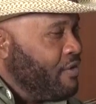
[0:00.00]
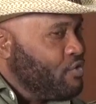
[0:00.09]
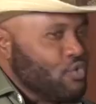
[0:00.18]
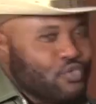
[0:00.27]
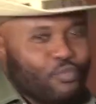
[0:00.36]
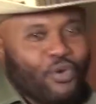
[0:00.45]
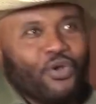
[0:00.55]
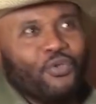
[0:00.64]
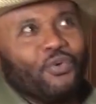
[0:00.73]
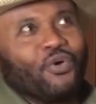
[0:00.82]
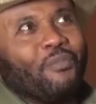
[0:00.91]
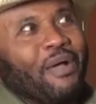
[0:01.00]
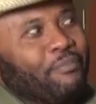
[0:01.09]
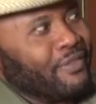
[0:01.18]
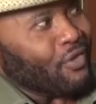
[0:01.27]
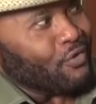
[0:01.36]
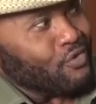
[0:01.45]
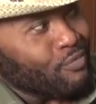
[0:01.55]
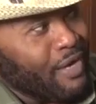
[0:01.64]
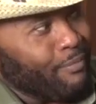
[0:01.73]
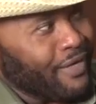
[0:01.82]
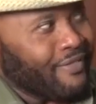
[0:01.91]
So tomorrow you will come and be talking to me
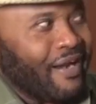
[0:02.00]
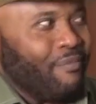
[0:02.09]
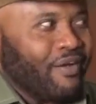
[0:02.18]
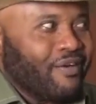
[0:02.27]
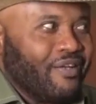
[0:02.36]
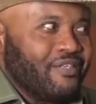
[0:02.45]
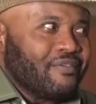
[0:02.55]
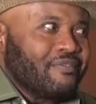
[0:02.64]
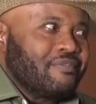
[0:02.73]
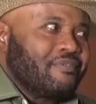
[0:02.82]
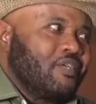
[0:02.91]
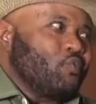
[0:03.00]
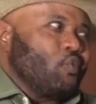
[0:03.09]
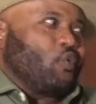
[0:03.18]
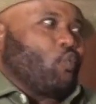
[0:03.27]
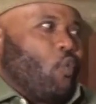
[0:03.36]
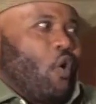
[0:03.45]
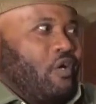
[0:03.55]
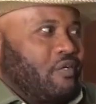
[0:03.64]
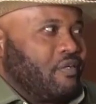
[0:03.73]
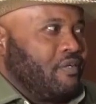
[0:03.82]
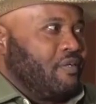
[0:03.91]
about tribe and religion. It will not work
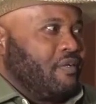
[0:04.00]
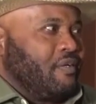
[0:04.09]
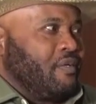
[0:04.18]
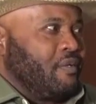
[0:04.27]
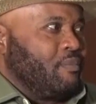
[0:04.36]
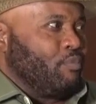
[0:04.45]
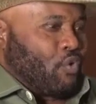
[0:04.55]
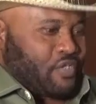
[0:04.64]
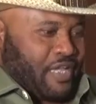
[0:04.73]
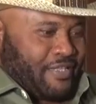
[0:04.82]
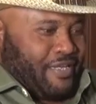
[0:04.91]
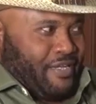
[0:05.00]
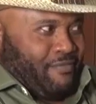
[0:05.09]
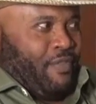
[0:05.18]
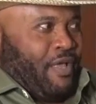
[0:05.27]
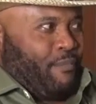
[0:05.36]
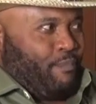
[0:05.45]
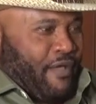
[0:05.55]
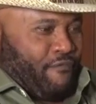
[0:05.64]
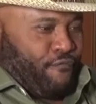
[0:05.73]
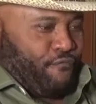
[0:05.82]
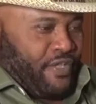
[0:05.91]
because I didn't, my
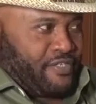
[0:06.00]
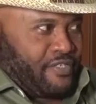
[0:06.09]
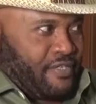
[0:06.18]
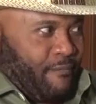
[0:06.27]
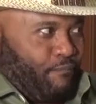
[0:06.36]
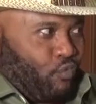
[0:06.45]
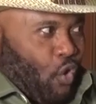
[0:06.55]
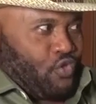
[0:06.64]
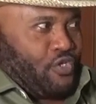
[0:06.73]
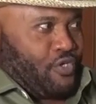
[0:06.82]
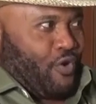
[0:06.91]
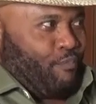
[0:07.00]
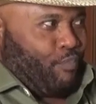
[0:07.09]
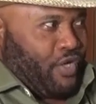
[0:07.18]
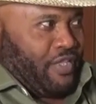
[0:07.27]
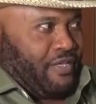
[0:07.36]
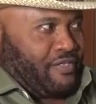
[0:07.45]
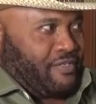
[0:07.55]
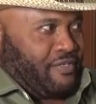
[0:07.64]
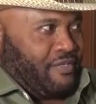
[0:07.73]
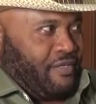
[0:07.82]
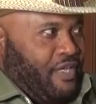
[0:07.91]
first touch on
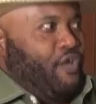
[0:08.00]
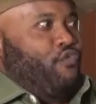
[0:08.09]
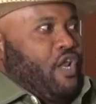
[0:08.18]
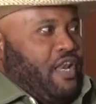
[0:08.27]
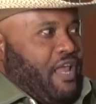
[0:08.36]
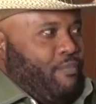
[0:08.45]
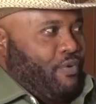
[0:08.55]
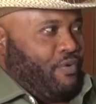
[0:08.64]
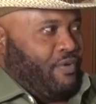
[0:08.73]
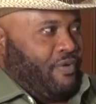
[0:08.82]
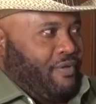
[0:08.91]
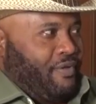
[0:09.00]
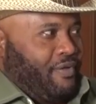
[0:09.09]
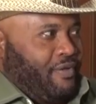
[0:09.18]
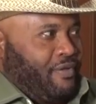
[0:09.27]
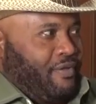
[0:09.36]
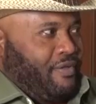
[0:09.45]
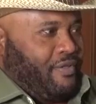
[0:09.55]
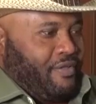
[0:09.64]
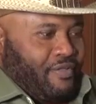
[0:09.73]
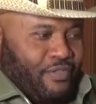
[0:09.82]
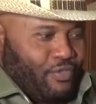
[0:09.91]
politics, even in Labour,
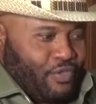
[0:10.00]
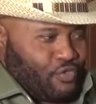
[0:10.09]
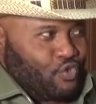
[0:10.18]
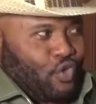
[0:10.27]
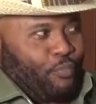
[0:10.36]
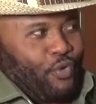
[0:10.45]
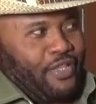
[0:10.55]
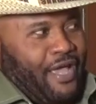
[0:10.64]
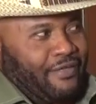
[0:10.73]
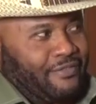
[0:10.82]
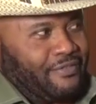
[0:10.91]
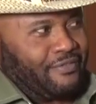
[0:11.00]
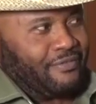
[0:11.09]
doesn't support that.